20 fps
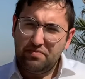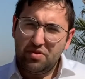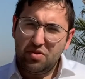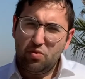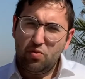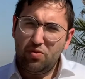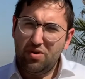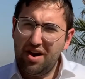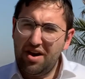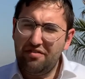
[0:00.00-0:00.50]

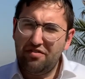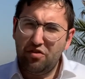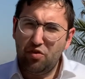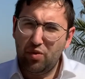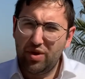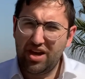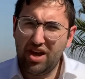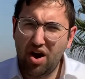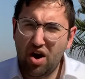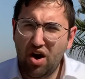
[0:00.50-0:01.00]
Wherever
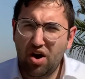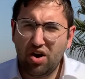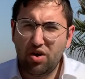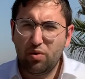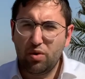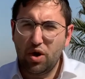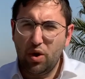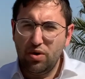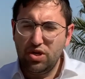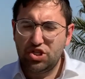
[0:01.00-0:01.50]
we are, we
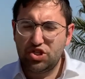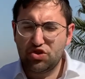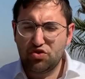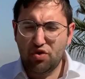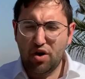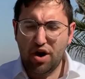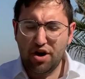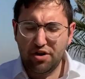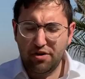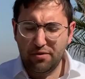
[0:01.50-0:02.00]
always try
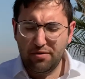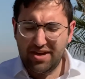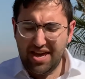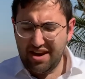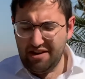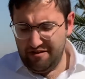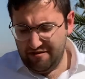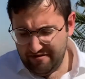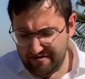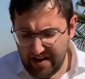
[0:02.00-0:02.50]
to get
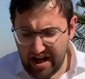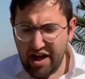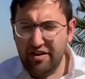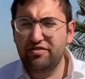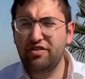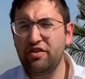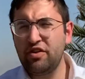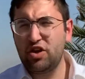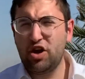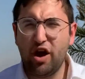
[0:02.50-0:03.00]
involved in
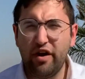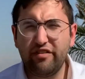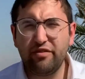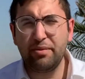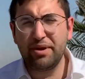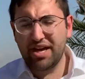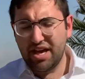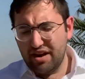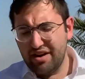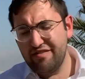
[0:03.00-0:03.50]
the government,
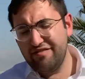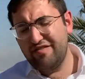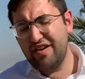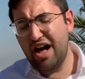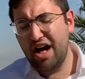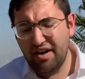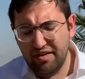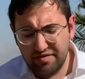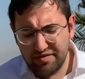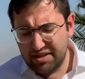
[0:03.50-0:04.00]
get
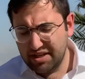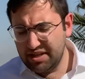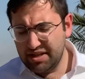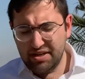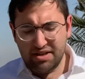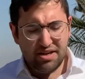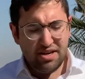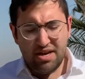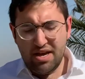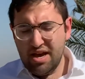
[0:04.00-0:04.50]
involved in
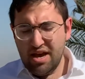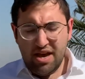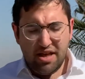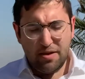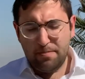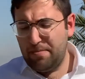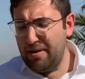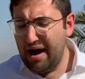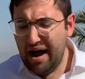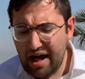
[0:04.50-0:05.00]
the
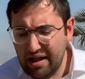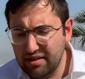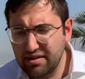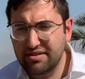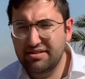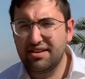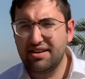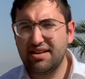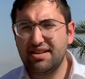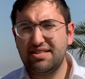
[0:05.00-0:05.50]

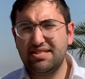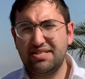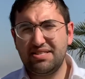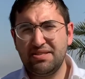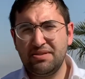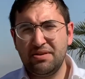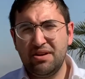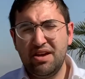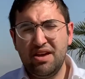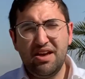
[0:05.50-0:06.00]
politics.
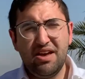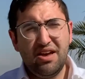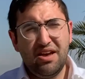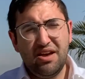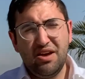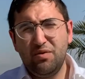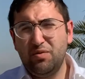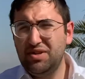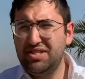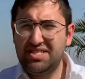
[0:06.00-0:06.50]

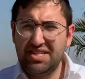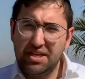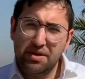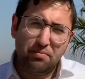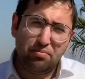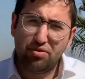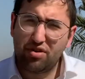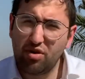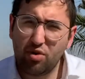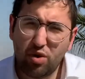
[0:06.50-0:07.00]
We see it in
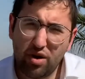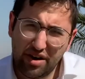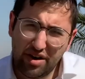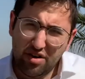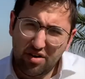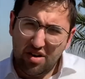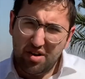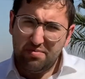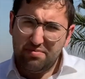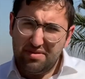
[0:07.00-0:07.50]
pre-war
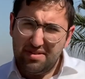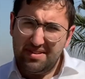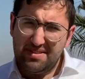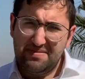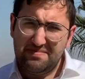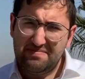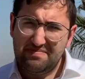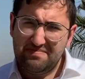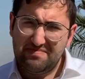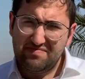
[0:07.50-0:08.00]
Europe.
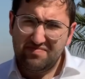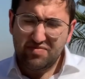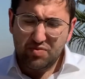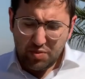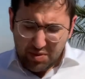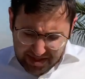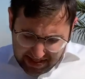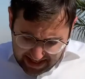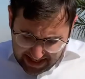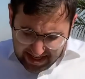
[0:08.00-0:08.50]
We
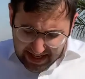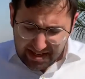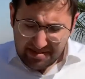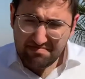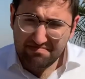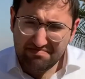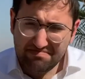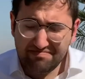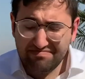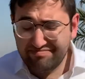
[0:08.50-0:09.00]

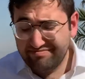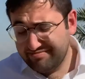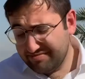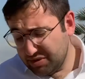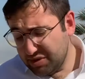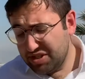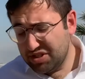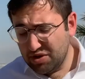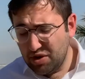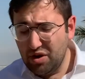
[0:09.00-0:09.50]

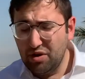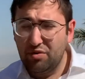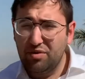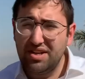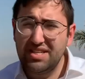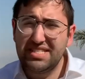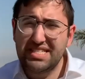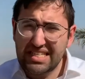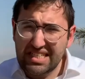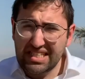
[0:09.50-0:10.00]
saw it
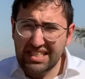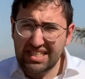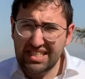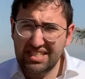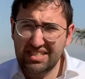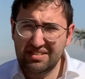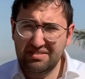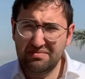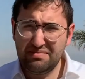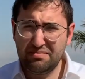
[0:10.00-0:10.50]
recently
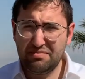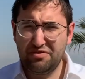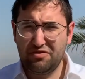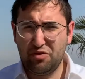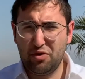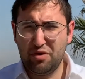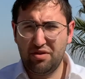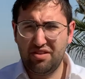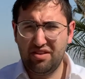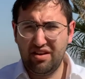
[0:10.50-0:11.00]
for
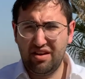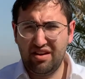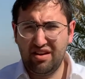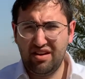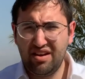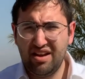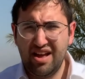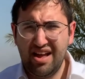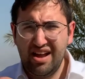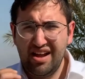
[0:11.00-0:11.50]
the
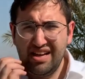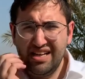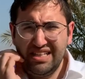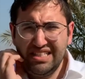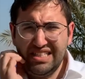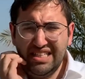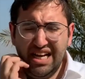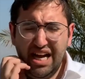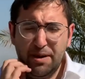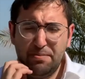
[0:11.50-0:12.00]

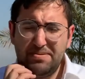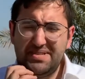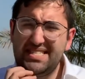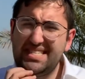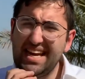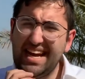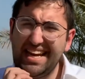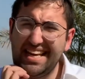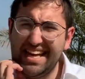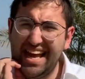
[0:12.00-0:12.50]

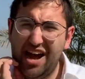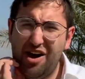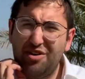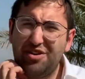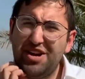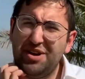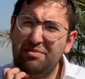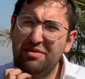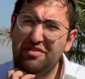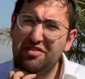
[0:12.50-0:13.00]
upsetting outcome
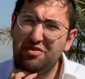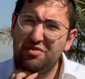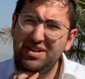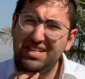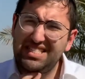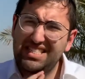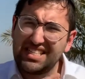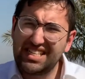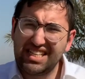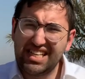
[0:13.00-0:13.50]
of the
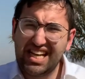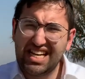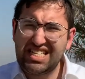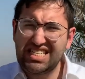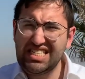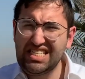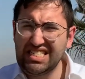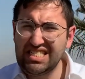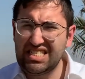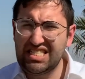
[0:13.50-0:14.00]
recent
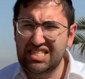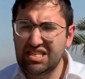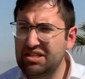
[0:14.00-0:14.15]
elections.